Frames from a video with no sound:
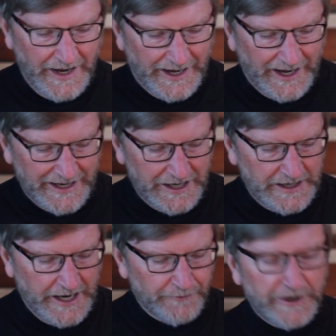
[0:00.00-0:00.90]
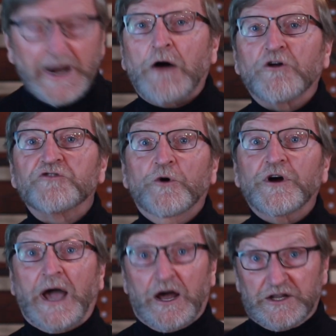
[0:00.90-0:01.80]
In Henry Nouwen's
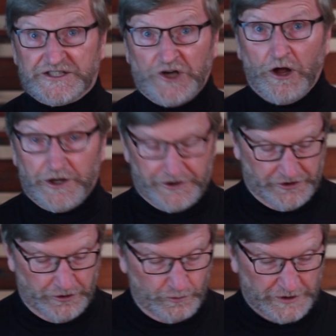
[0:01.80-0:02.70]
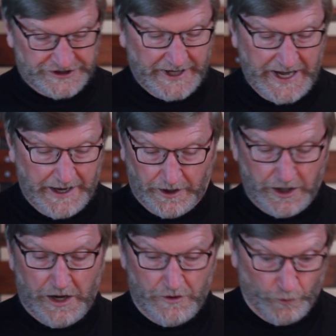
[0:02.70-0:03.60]
book, Out of Solitude, which I can't
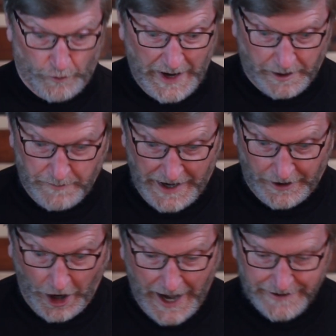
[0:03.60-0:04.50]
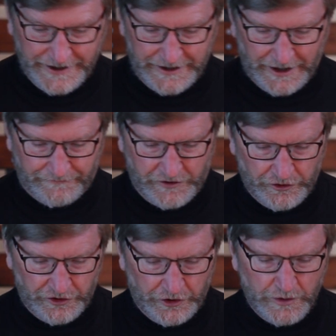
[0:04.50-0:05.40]
recommend highly enough to
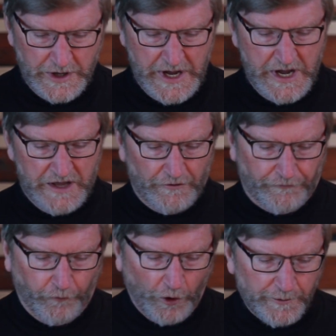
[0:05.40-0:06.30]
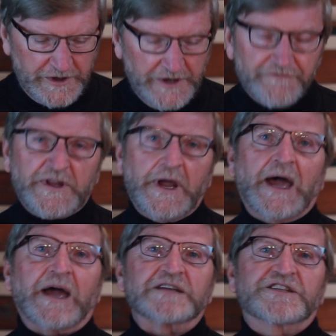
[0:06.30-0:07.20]
you, the formative
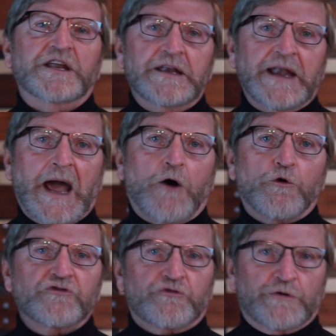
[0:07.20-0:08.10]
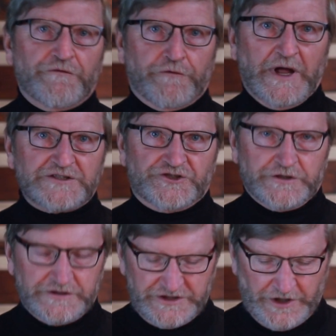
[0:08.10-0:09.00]
text in Nouwen's
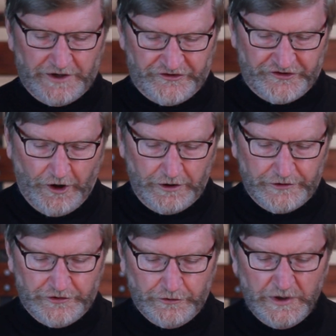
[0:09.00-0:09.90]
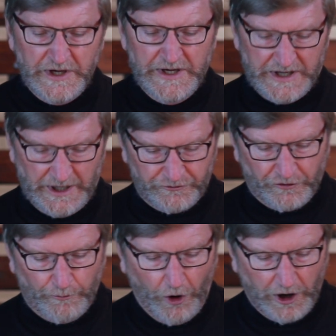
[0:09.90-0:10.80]
reflections on solitude comes
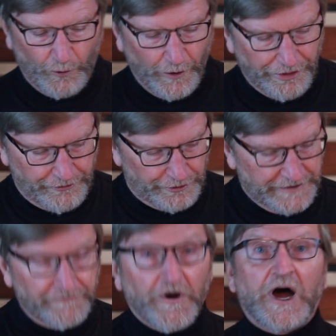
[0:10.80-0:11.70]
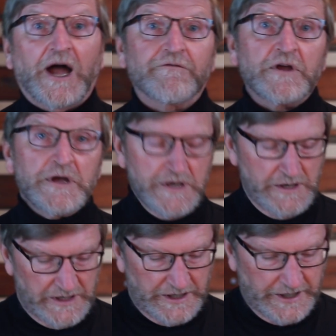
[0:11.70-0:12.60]
from Mark 1:35.
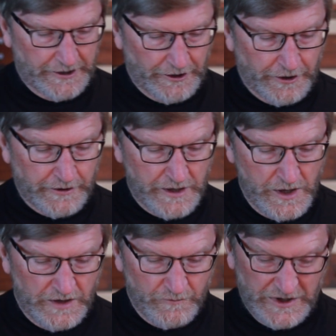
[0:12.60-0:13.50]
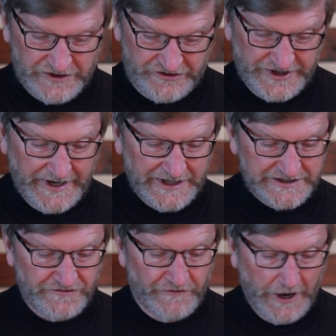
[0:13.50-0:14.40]
And here it
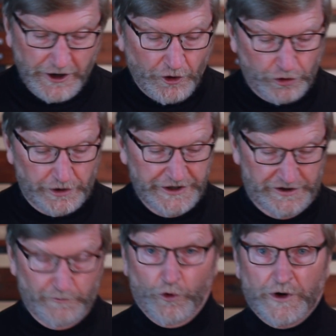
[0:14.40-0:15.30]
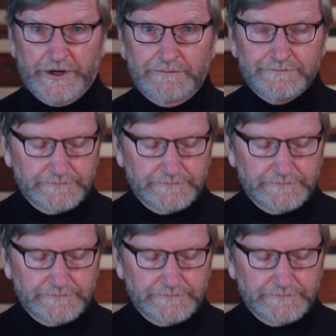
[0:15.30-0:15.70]
says, very early in the morning,